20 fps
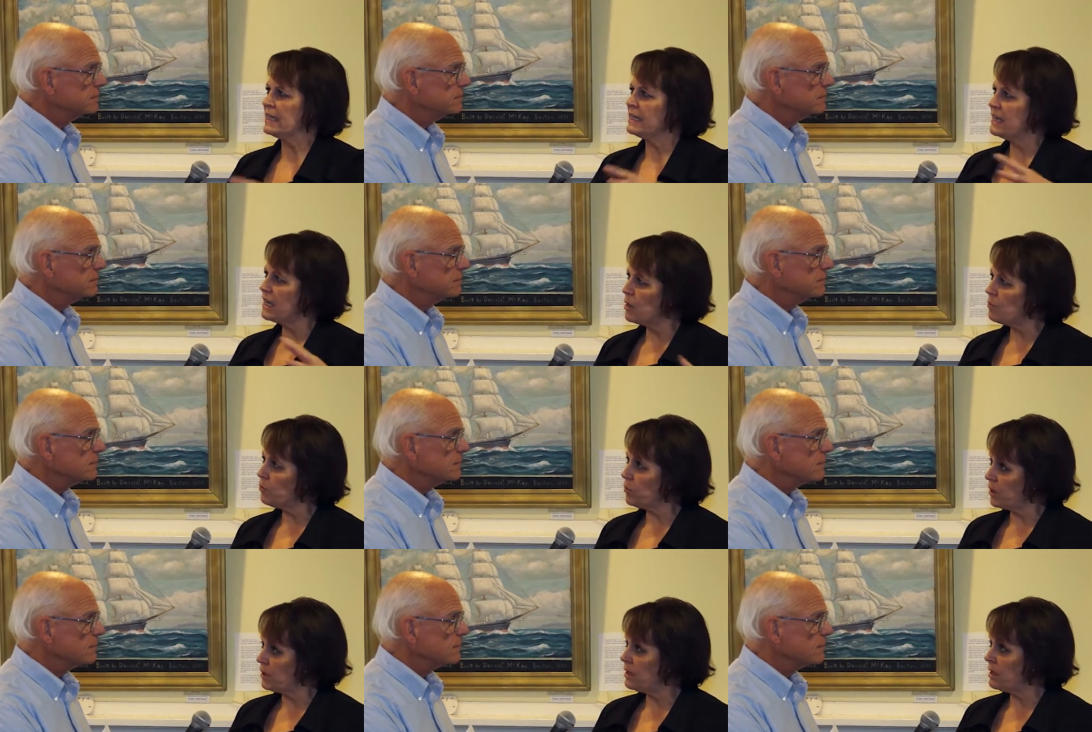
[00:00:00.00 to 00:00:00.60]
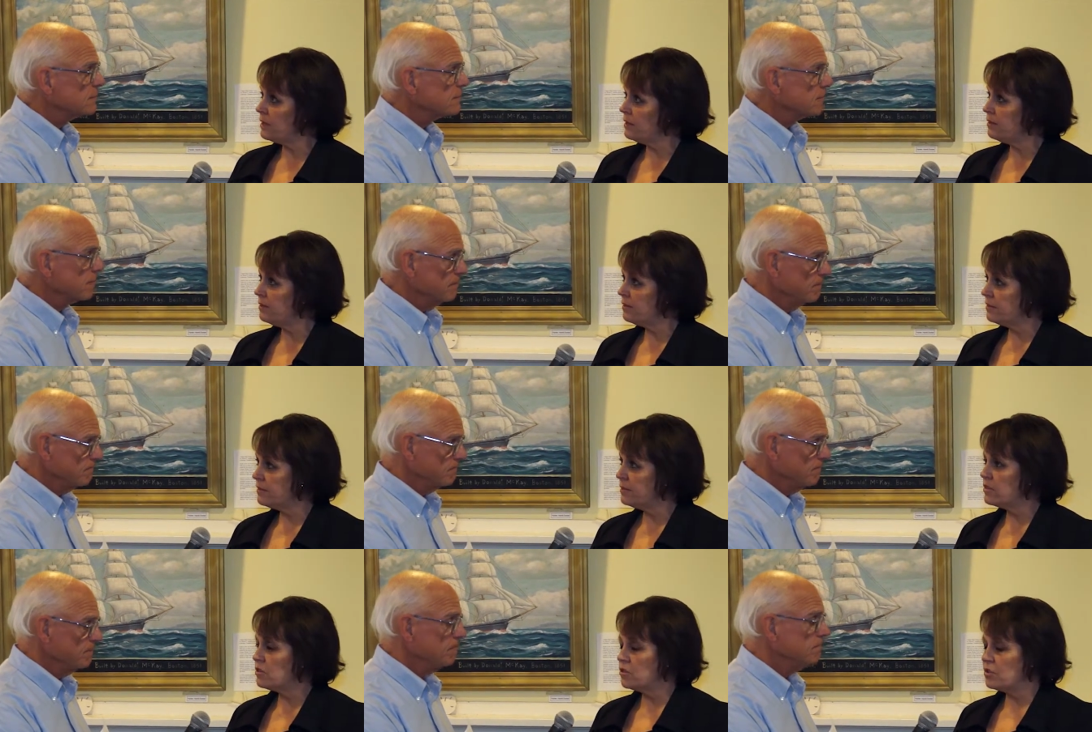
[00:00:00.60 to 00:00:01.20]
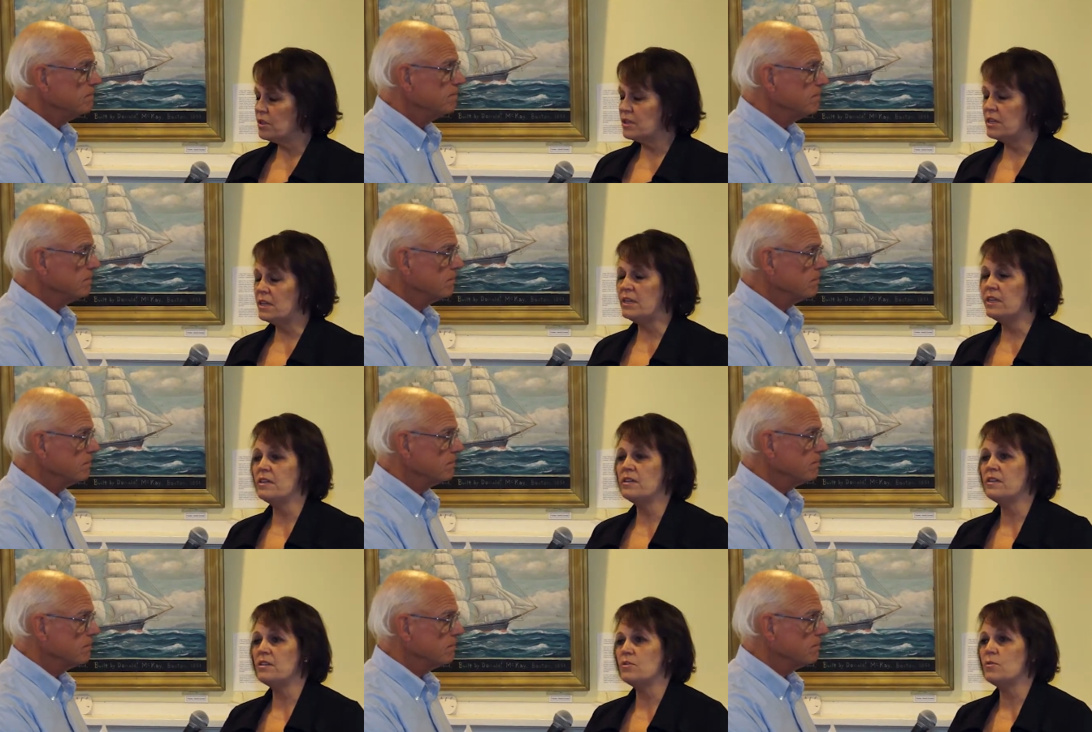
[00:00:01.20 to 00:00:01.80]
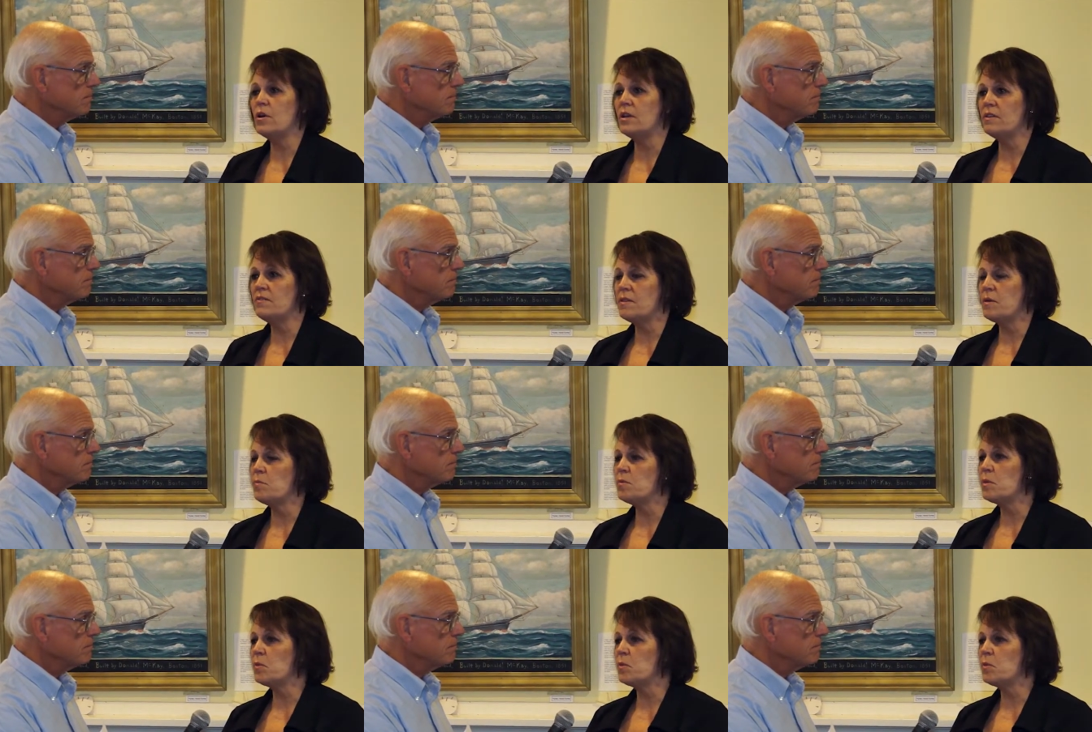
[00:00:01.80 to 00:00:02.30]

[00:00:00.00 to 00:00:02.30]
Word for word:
Speaker 1: like the umbrella mm-hmm. to the to all of them.